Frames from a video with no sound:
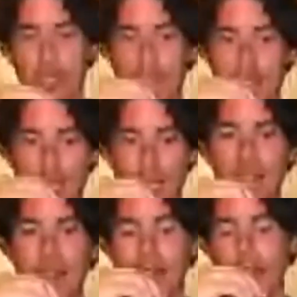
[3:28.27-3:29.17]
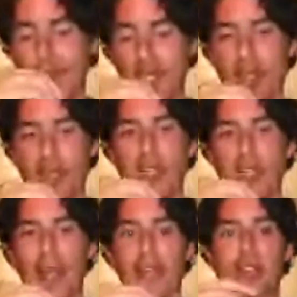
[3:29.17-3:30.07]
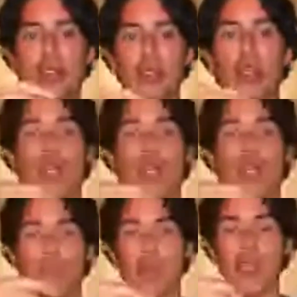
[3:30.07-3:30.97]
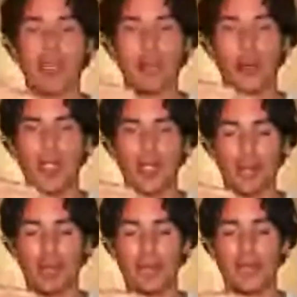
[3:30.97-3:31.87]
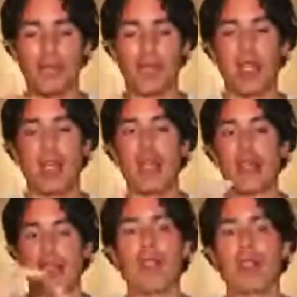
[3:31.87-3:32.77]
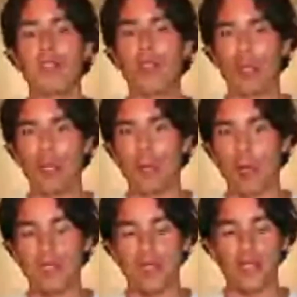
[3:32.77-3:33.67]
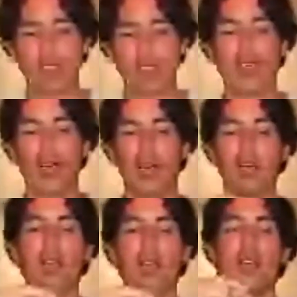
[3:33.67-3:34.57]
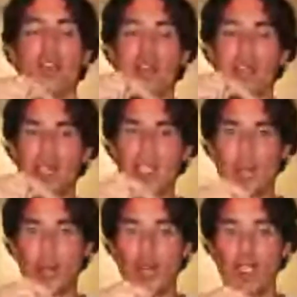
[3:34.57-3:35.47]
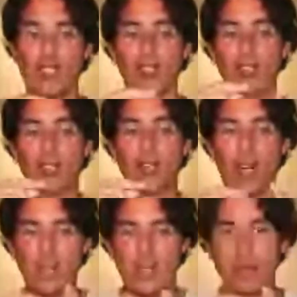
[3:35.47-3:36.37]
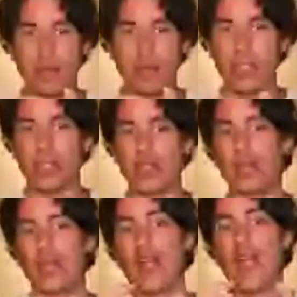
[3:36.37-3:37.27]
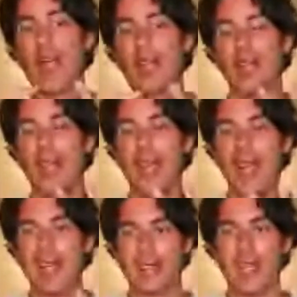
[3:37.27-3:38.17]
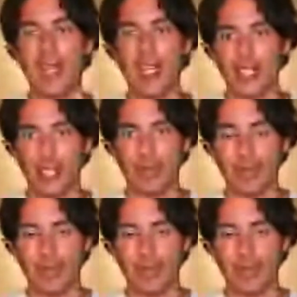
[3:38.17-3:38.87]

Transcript: that they themselves have to be expressing. These three processes are inspiration, contemplation, and exhalation.